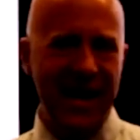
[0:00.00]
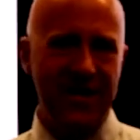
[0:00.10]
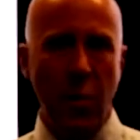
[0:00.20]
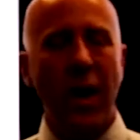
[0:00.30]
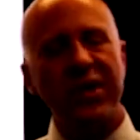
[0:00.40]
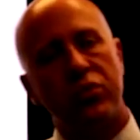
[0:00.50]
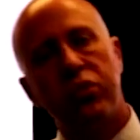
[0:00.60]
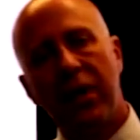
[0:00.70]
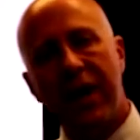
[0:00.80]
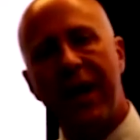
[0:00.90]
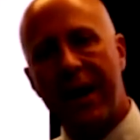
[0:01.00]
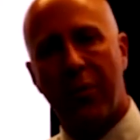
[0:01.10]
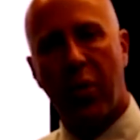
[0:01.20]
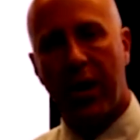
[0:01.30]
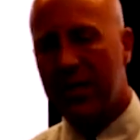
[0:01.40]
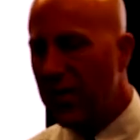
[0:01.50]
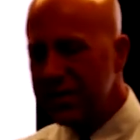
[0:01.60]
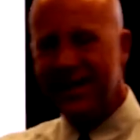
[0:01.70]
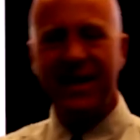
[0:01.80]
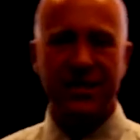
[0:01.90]
No, what's really
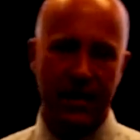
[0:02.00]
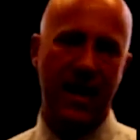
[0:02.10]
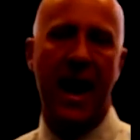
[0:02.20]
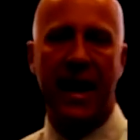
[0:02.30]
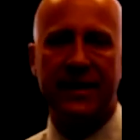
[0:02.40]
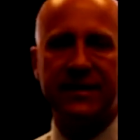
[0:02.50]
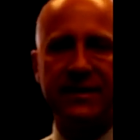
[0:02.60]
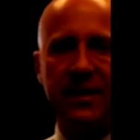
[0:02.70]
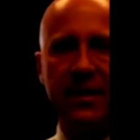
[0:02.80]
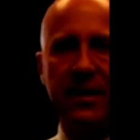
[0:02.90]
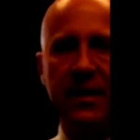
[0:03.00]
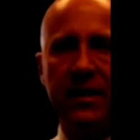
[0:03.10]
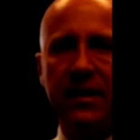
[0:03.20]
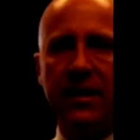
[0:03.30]
important, those things are nice.